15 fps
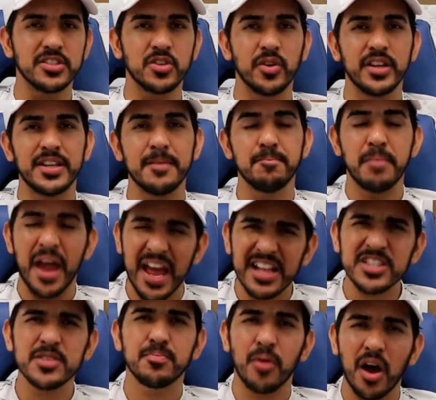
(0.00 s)
So it
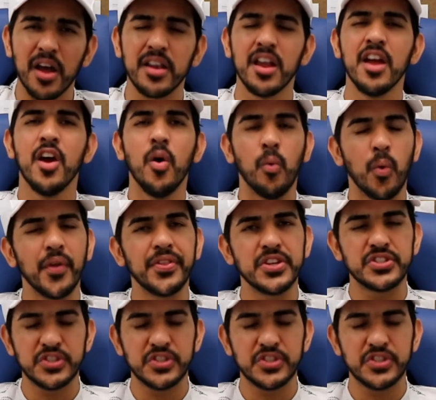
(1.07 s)
depends upon what the